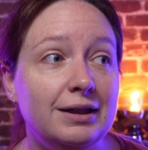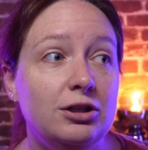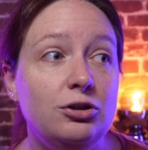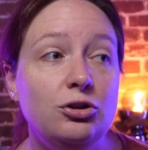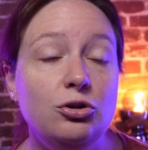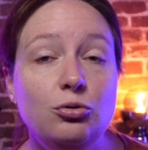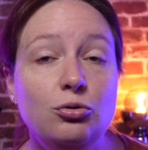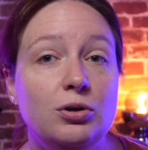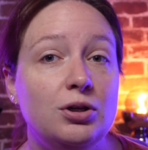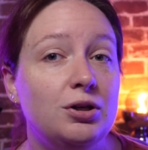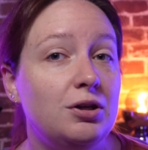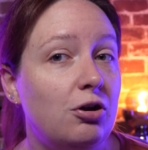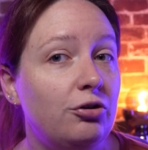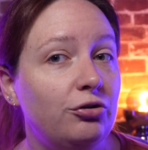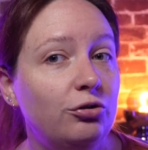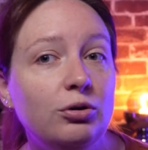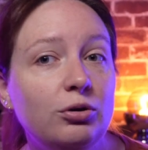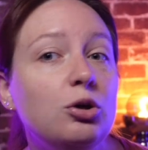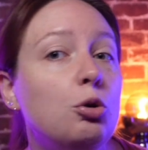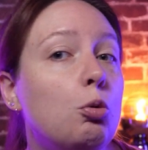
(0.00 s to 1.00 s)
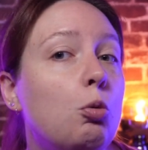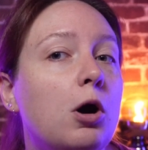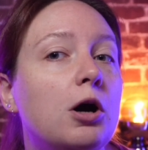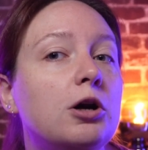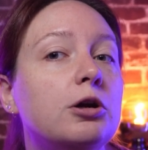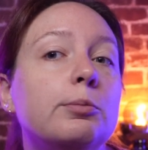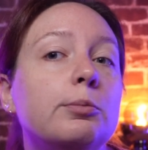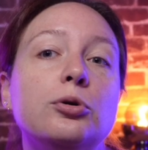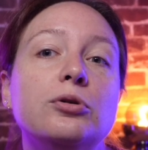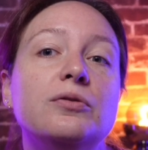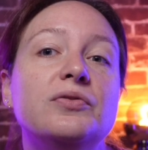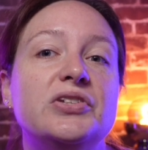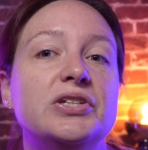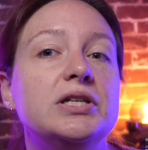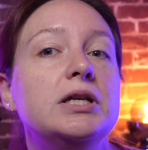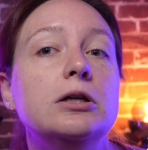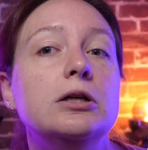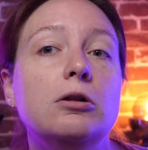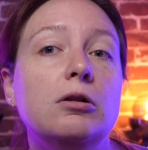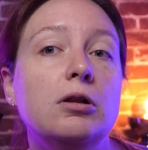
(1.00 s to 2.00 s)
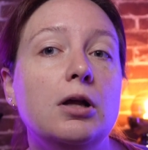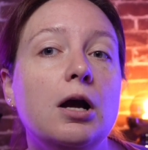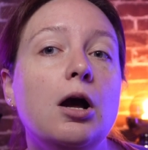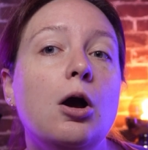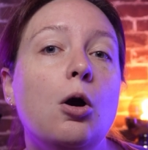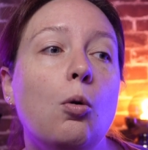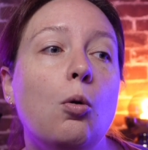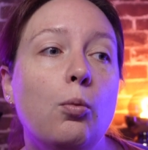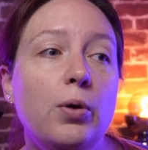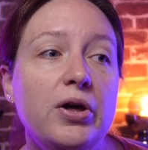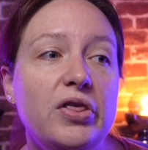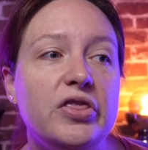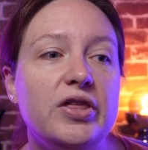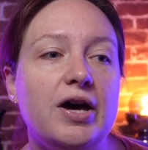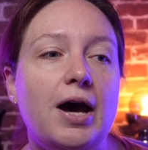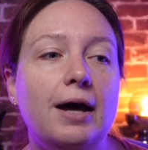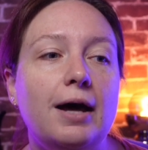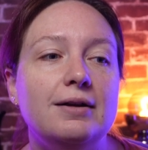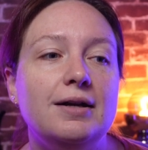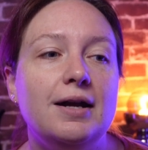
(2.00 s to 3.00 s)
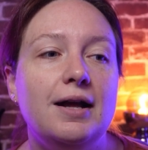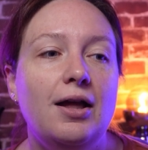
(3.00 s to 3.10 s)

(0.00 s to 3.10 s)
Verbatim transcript: you can also get a waterproof seal with that.